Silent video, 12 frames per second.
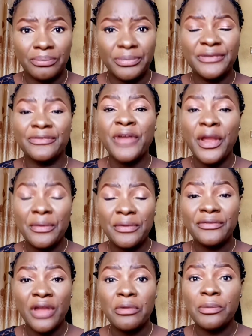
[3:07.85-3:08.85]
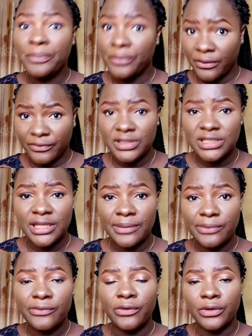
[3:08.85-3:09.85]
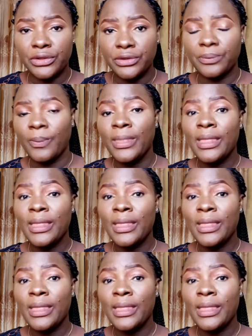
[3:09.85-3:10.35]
be very very profitable for you